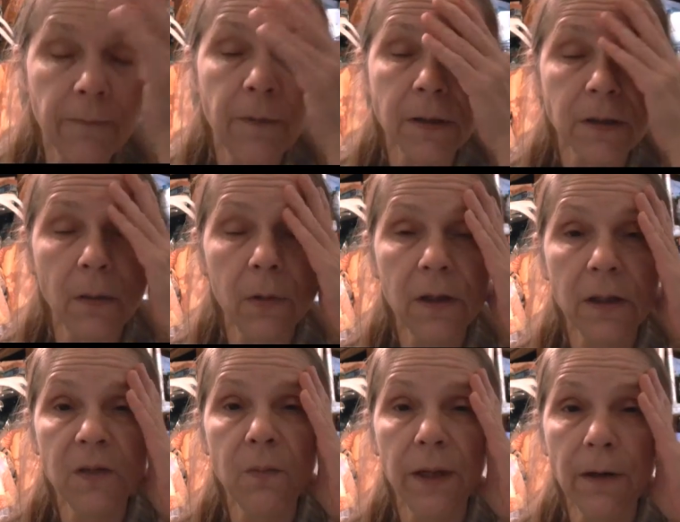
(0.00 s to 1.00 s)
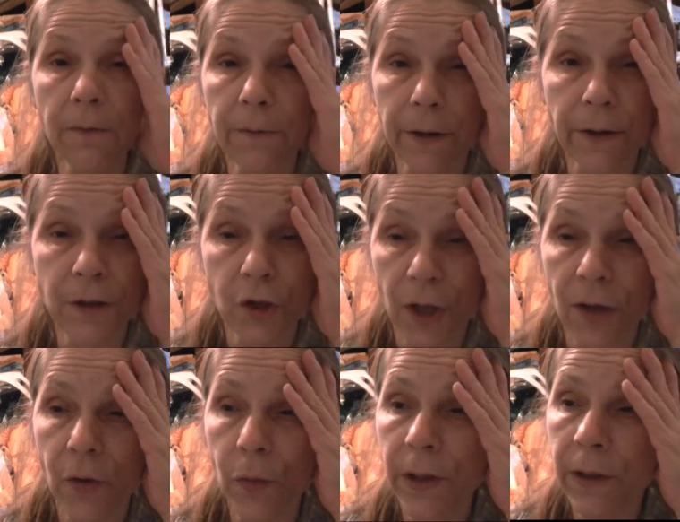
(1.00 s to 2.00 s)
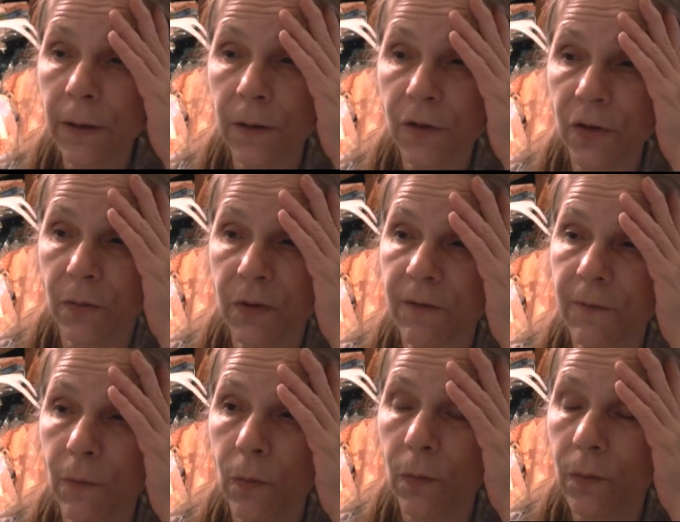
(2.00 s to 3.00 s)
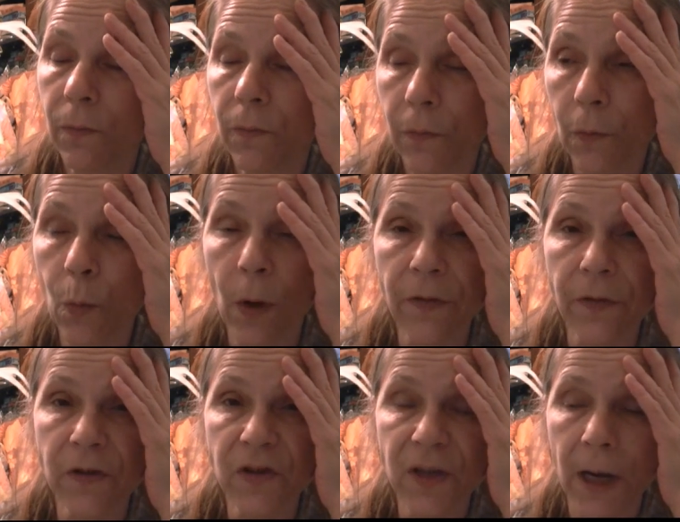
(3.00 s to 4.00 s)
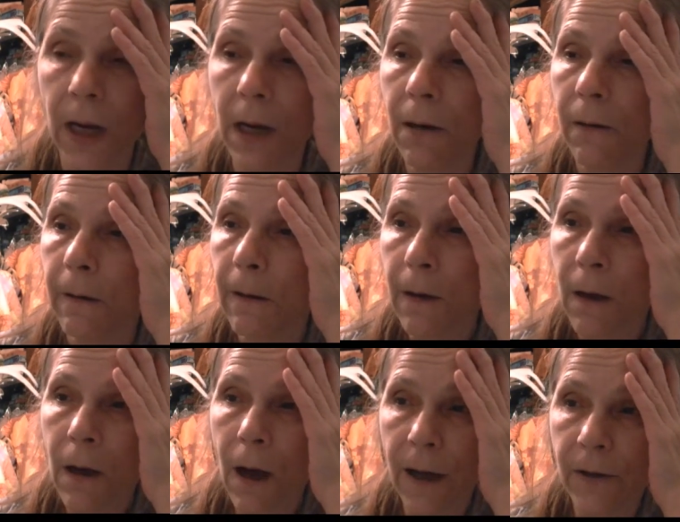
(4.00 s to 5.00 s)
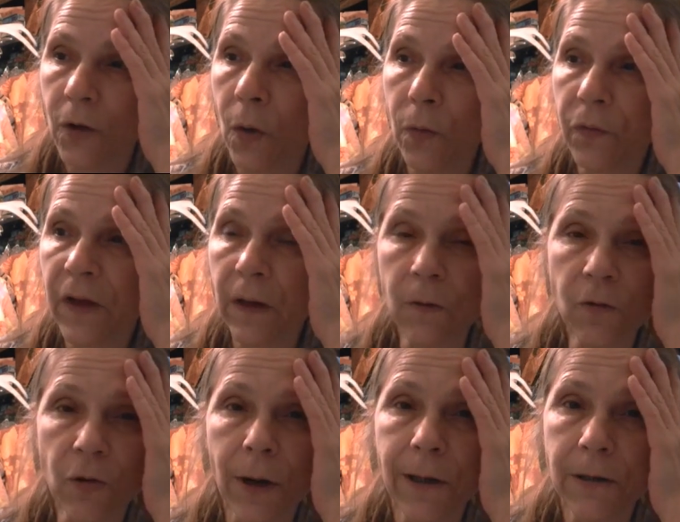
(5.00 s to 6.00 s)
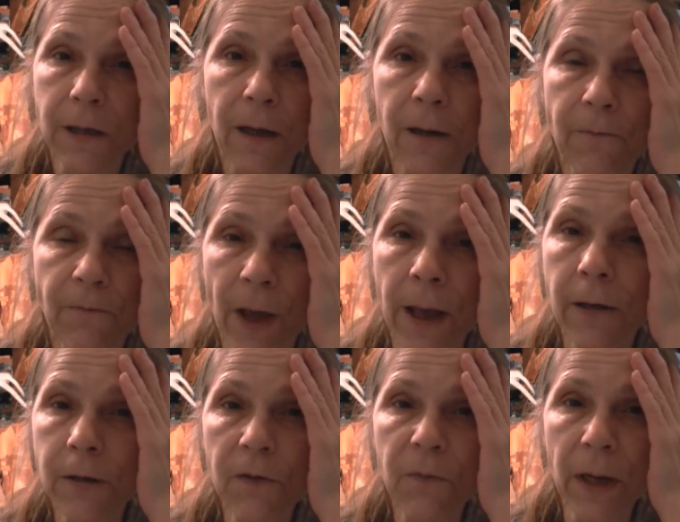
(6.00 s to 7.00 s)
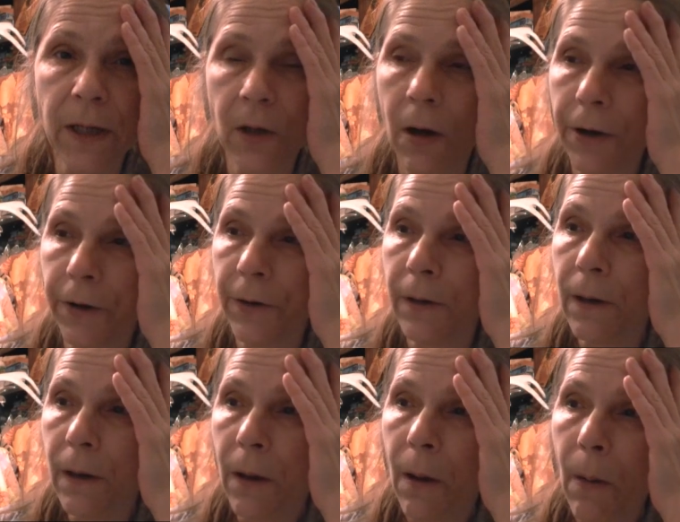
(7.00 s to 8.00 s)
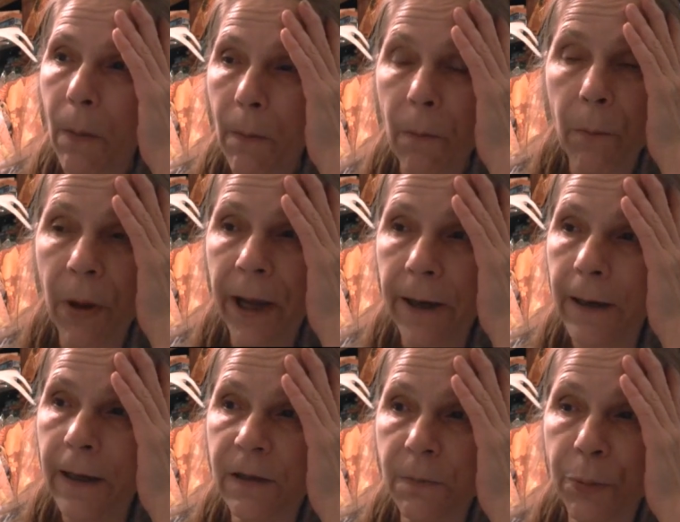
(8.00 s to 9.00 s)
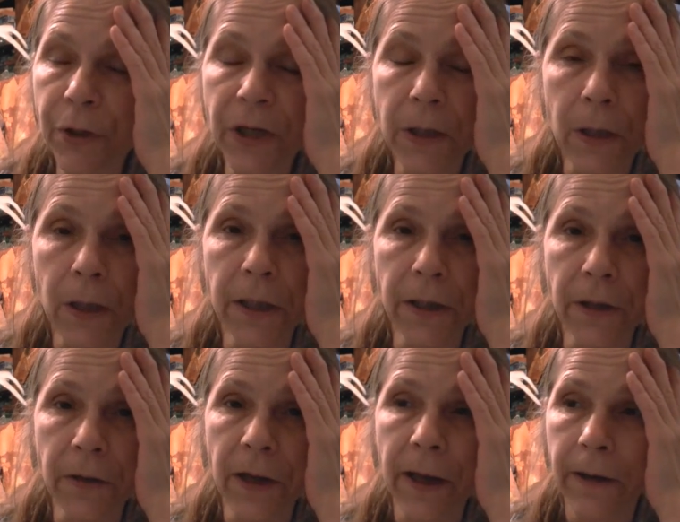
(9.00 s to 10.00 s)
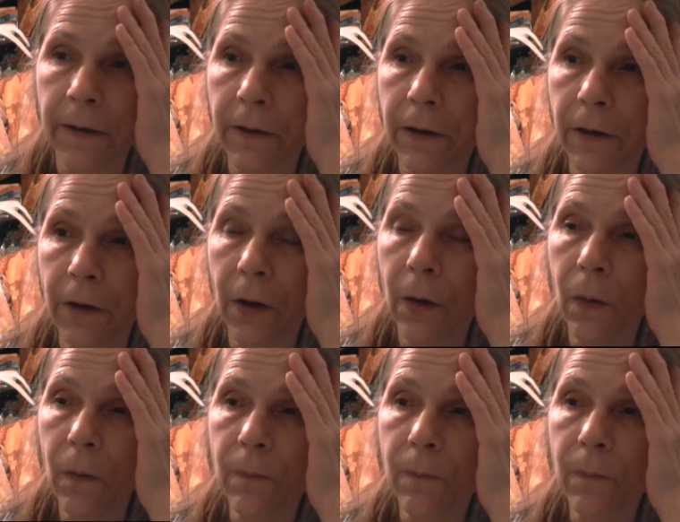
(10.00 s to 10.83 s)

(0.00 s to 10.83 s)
that some of these men are very genuine in terms of what they're saying. I don't think they're trying to take advantage of my daughter, but it's pretty clear that, you know,